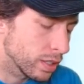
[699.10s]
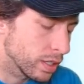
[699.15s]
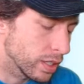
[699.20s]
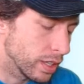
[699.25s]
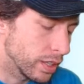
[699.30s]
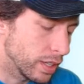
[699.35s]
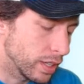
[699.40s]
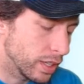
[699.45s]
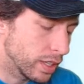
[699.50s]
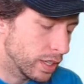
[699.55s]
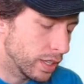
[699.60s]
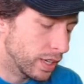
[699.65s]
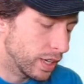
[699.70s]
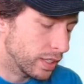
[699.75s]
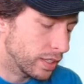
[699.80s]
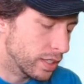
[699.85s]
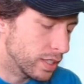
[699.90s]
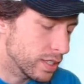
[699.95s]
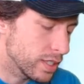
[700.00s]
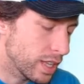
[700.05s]
And then
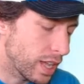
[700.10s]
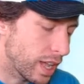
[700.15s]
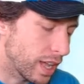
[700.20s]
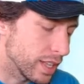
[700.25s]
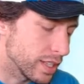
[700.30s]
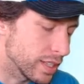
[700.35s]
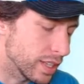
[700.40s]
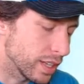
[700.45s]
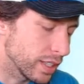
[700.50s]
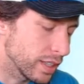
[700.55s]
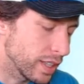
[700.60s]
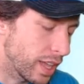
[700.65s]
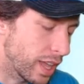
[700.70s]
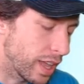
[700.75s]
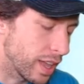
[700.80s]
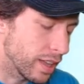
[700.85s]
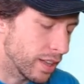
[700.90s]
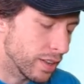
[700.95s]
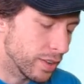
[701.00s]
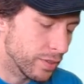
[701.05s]
connect the sides like
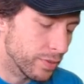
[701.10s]
that.